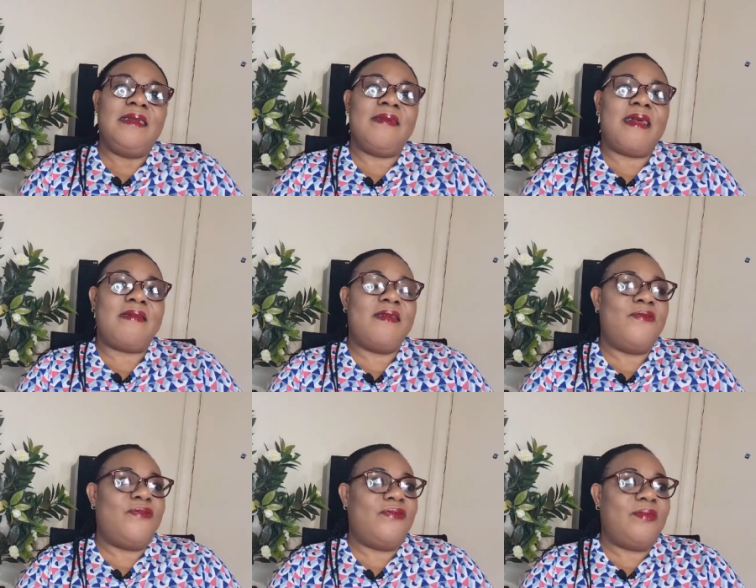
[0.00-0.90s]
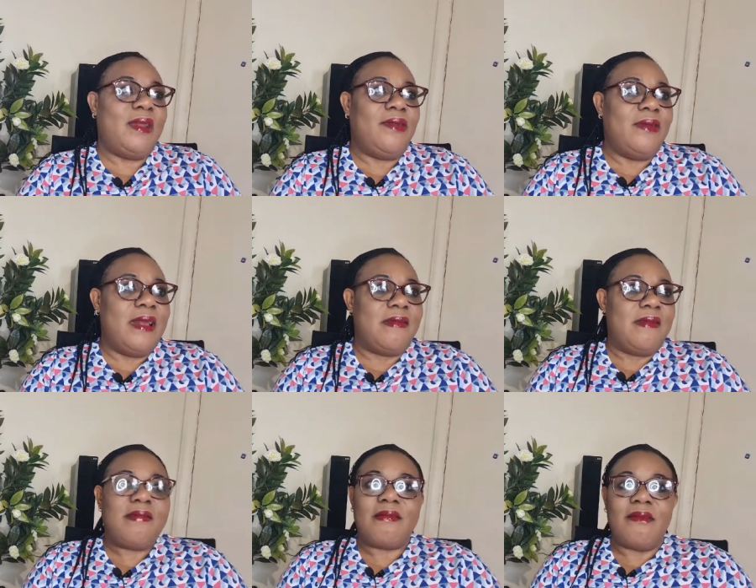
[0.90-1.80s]
It's as if they don't
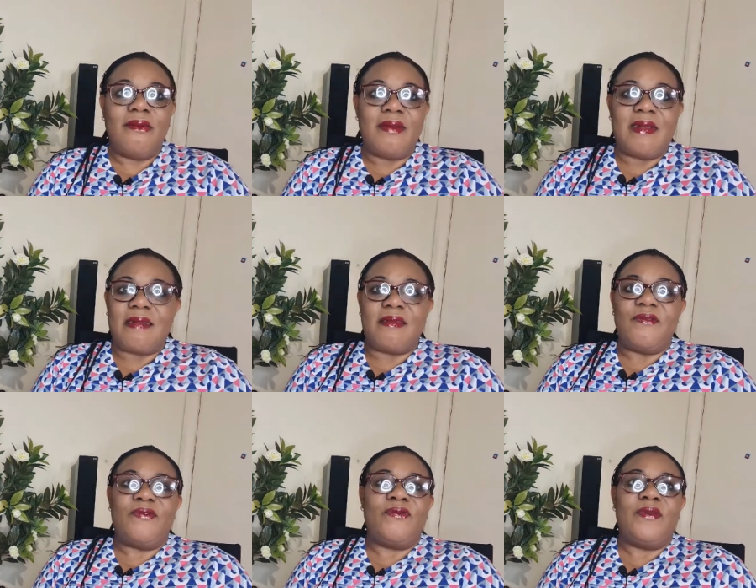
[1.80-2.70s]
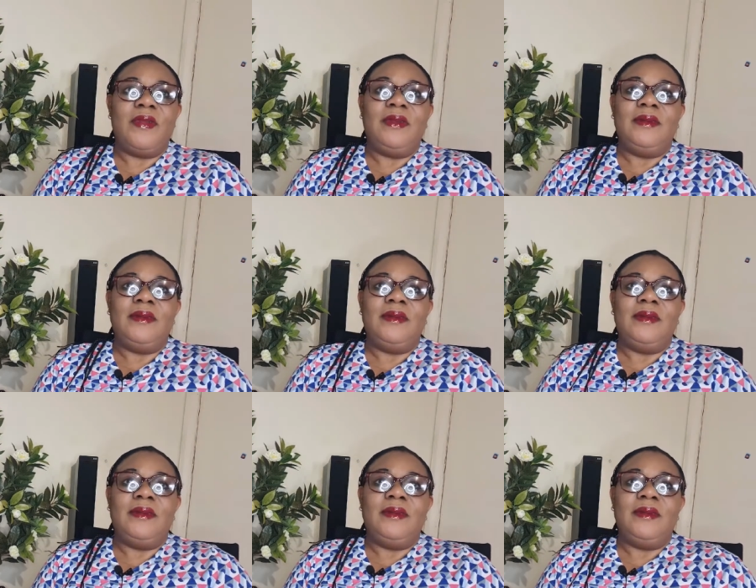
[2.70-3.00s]
exist, or it's as if